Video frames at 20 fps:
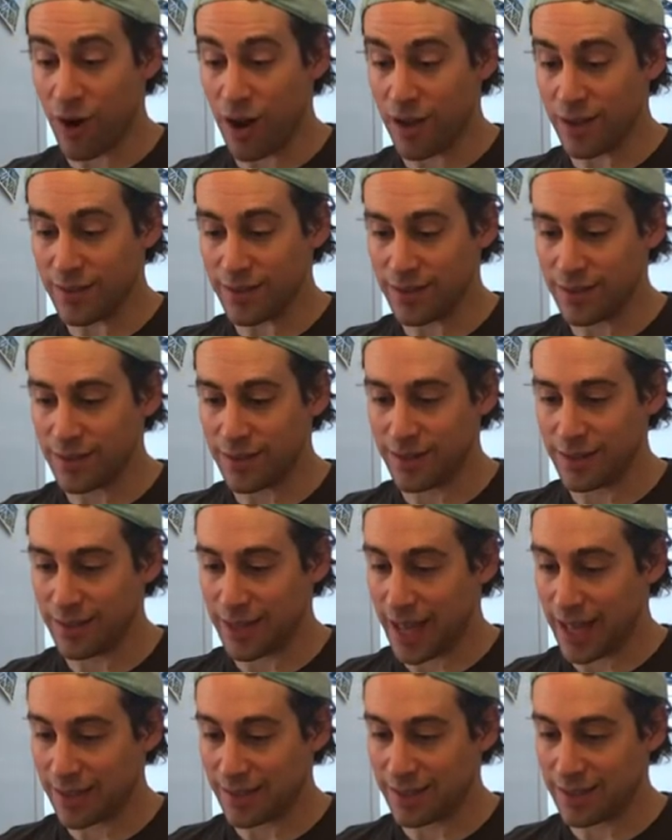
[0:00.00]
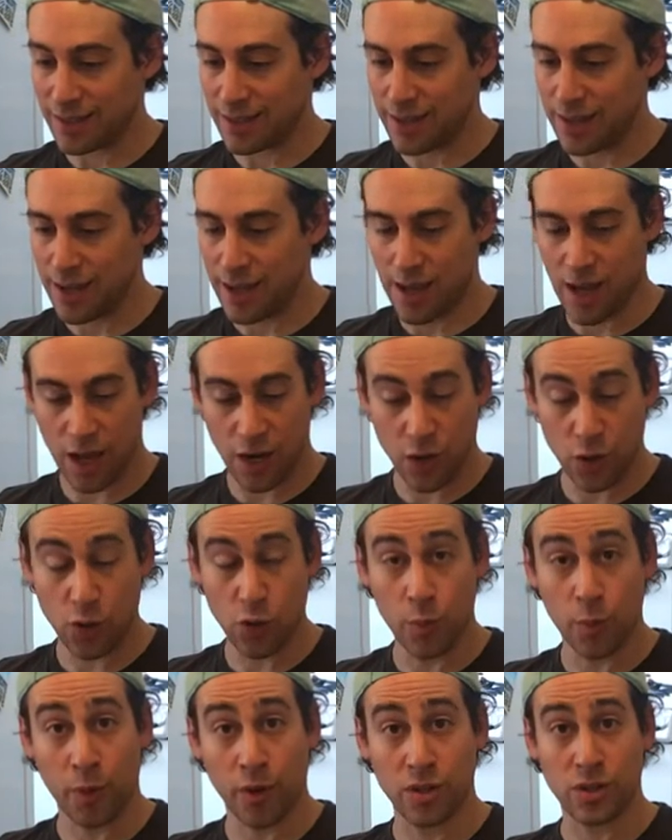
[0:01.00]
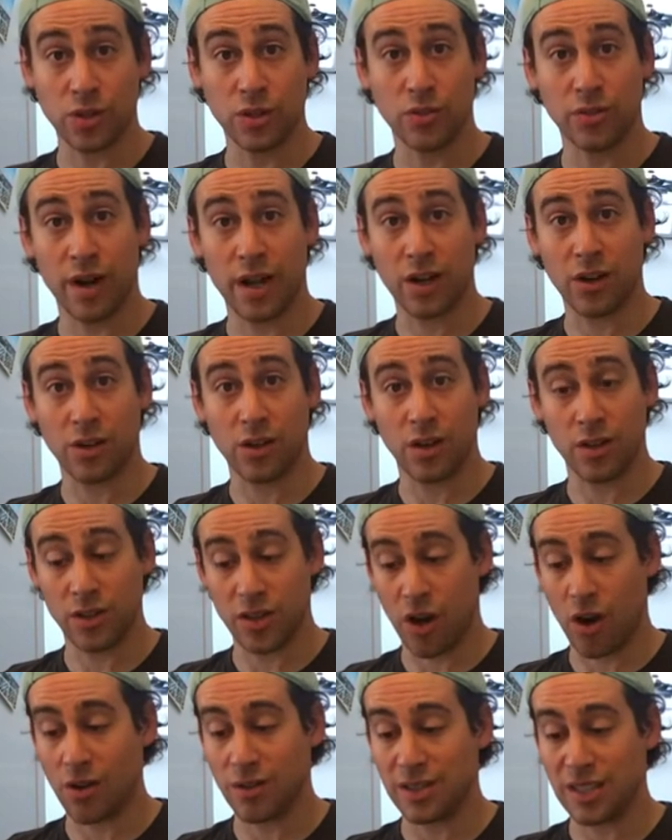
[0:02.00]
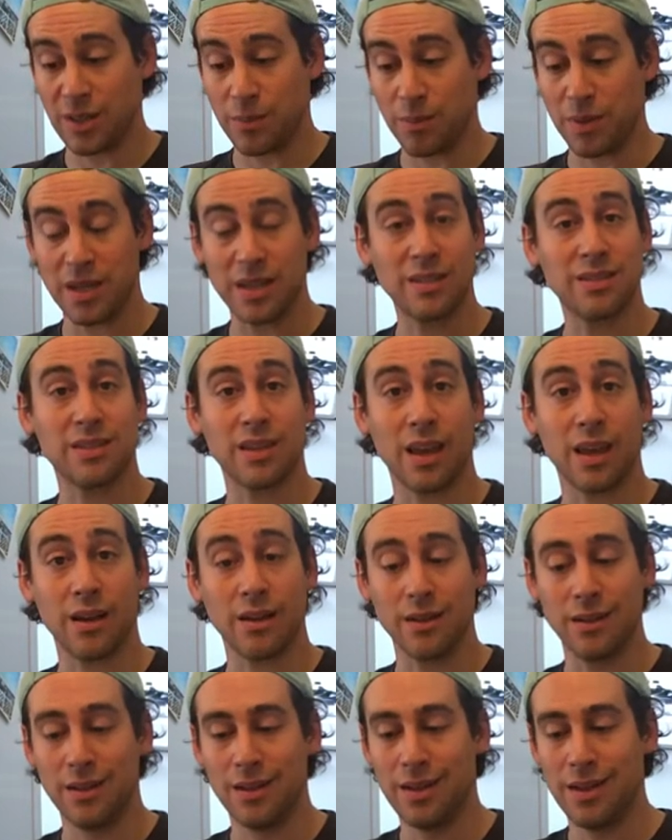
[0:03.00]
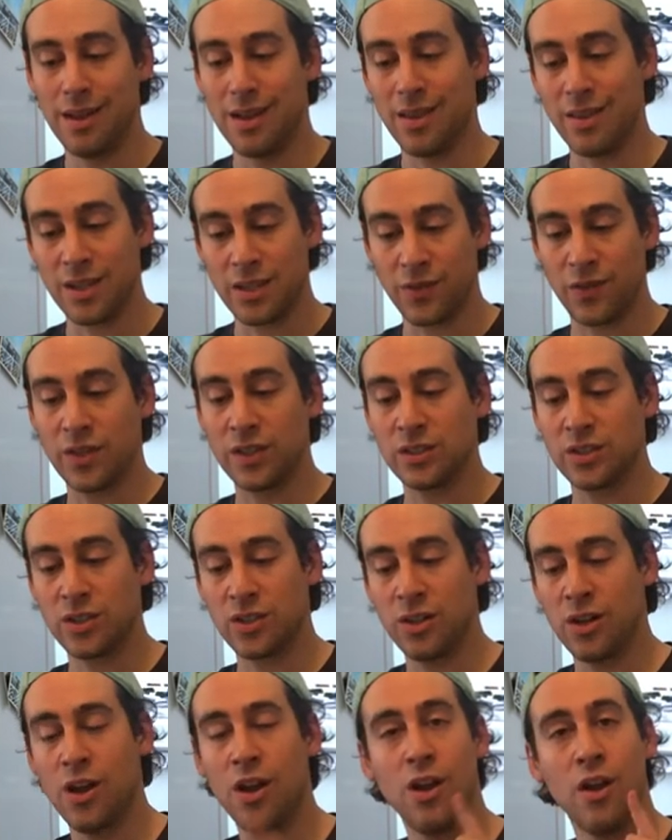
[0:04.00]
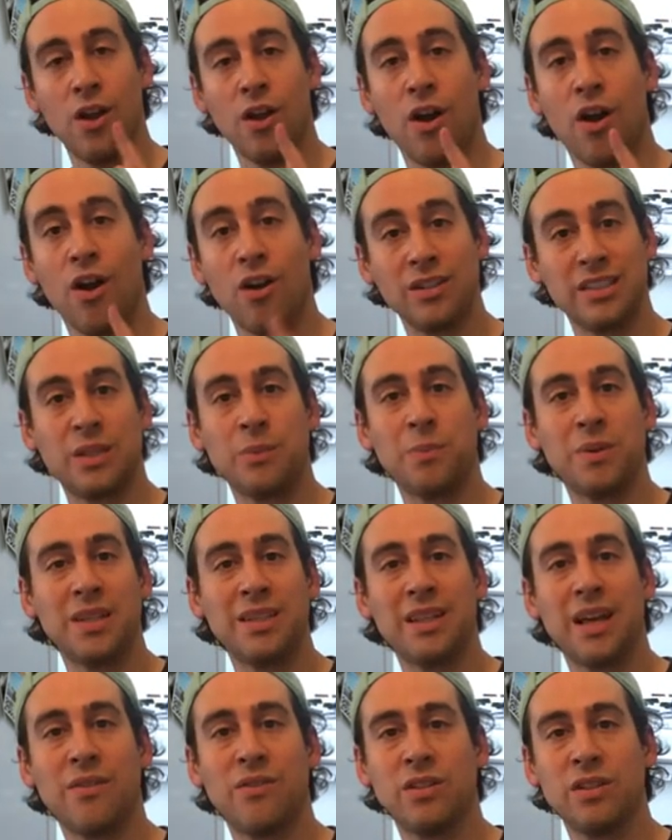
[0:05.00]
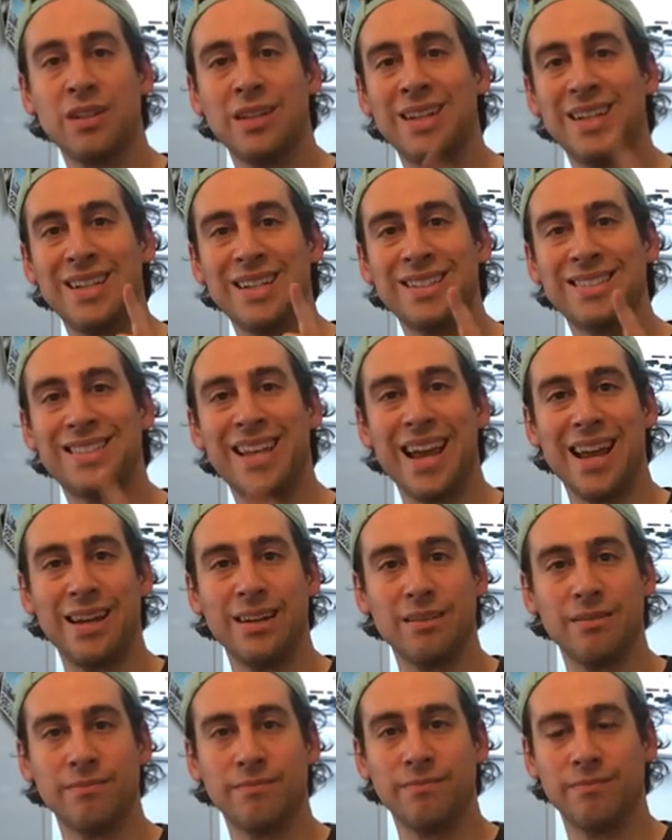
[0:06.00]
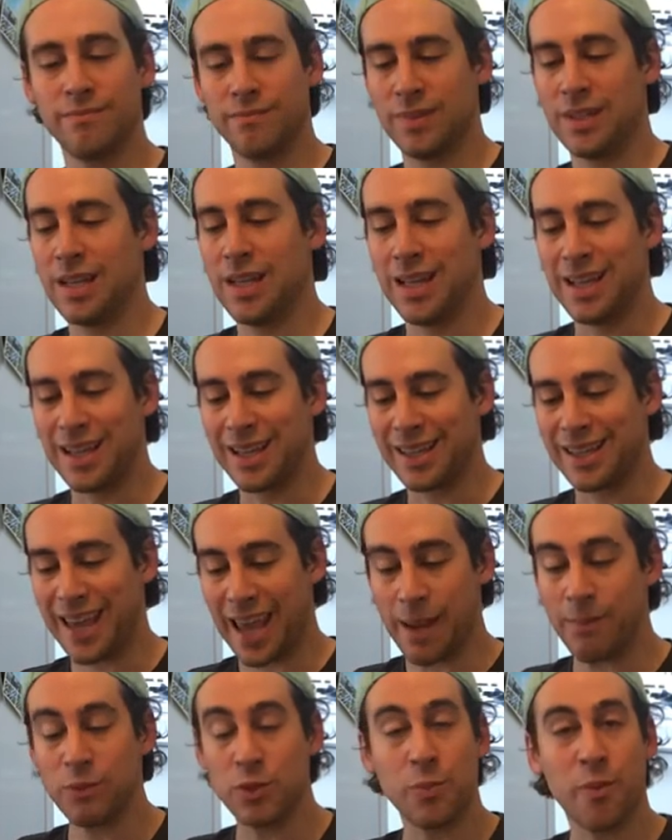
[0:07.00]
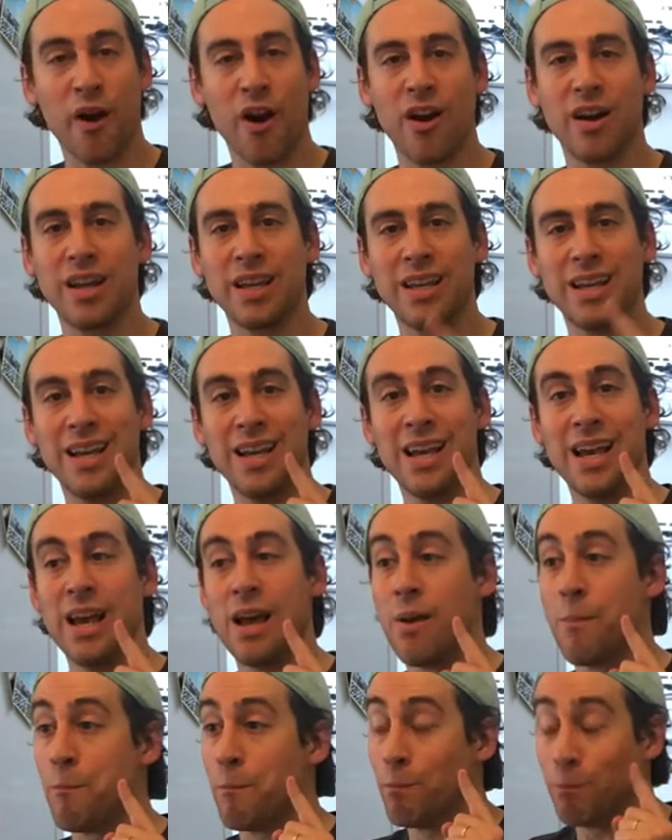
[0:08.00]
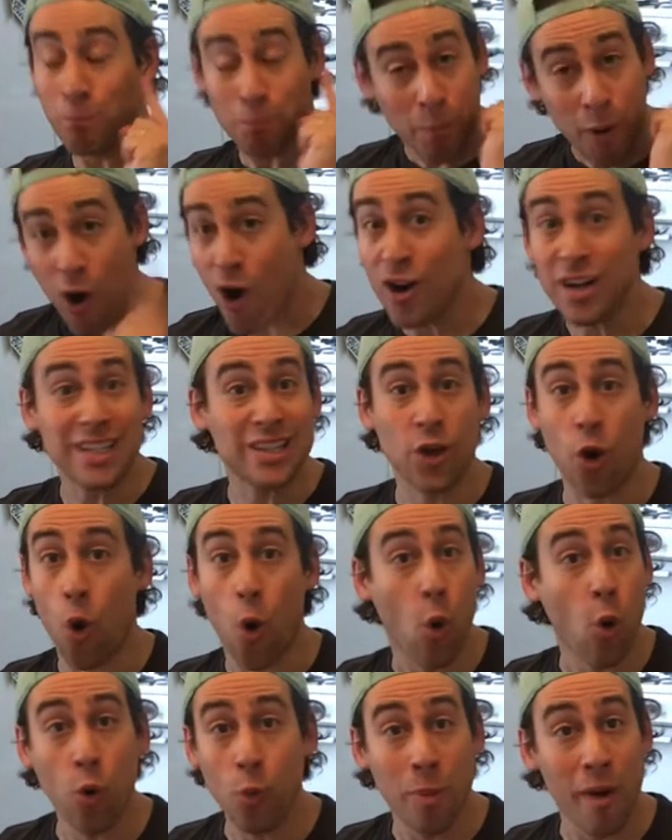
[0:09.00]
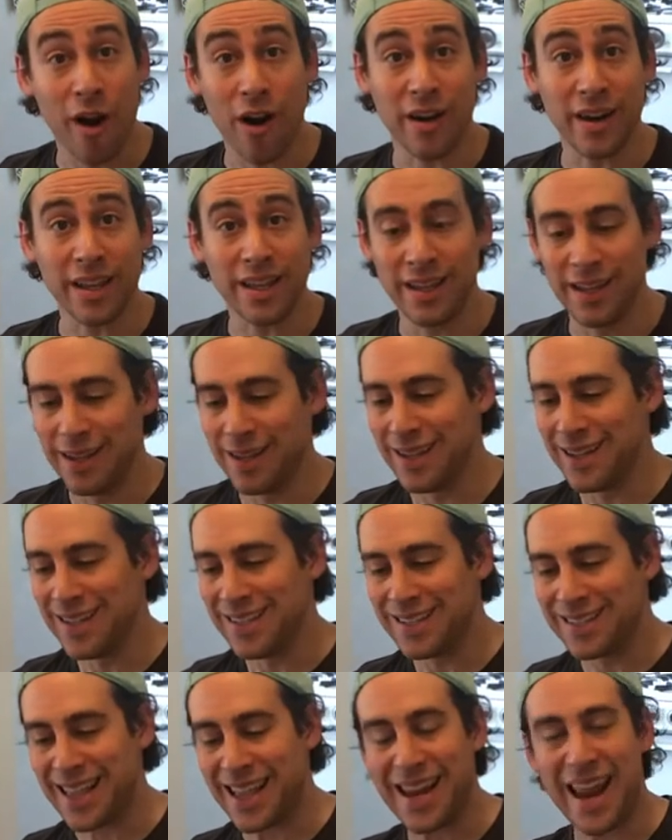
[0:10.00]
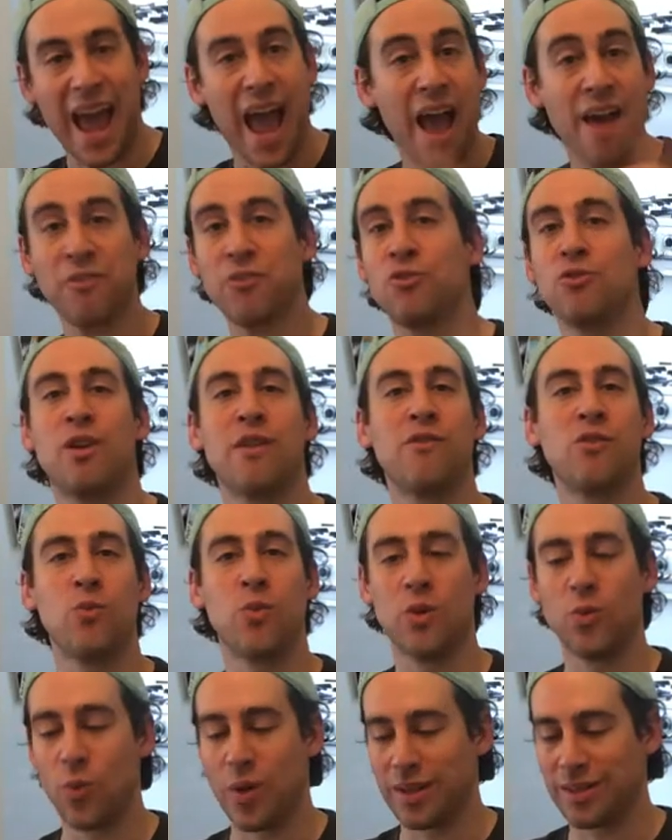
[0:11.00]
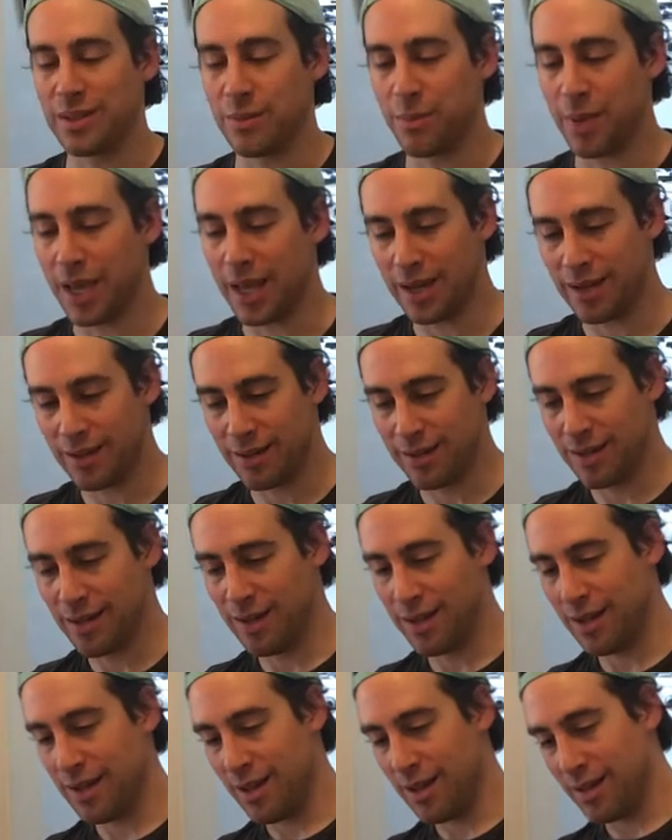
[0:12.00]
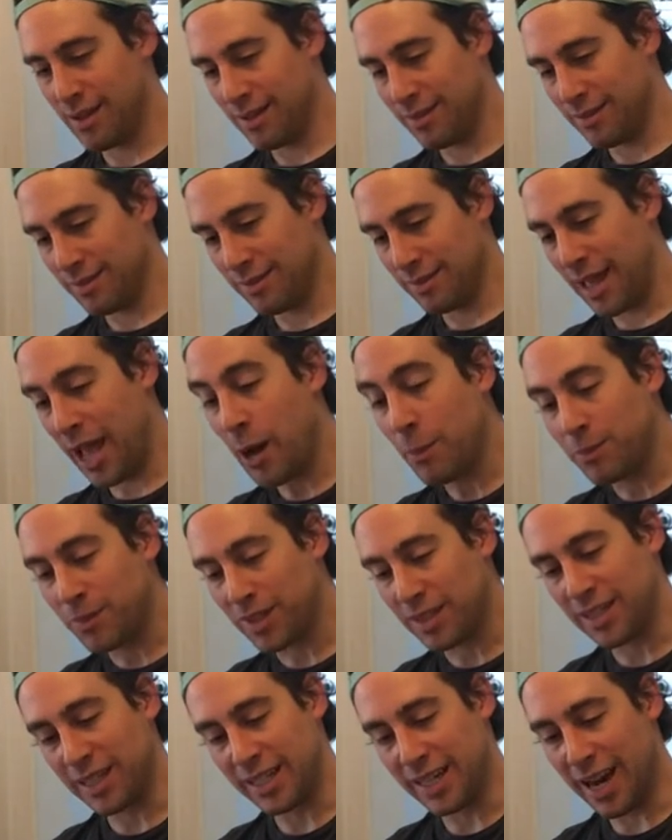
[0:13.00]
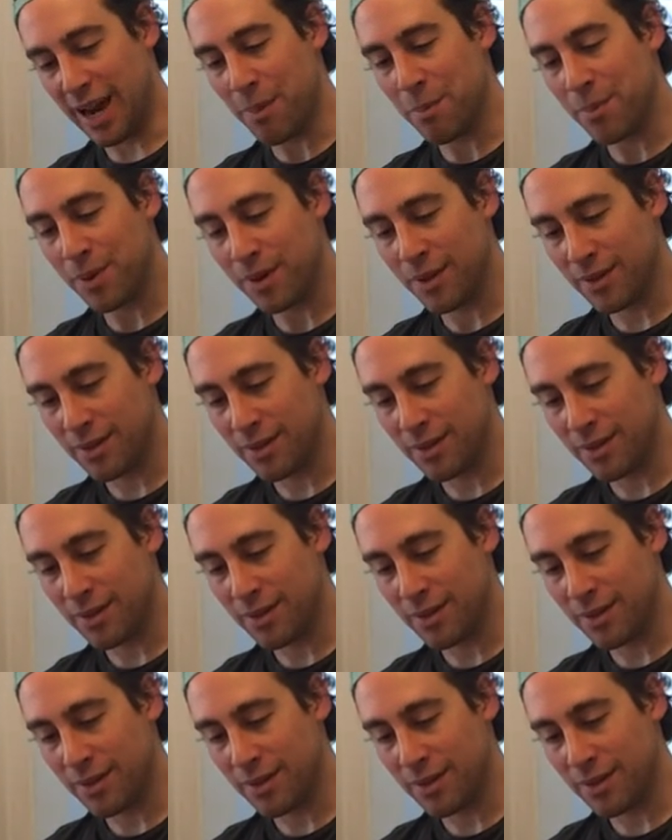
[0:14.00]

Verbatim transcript: runs. That's a new personal record on the RTP scale. This filter, RTP level, ten. Came to party, party the whole party stayed after everyone went to bed, helped clean up,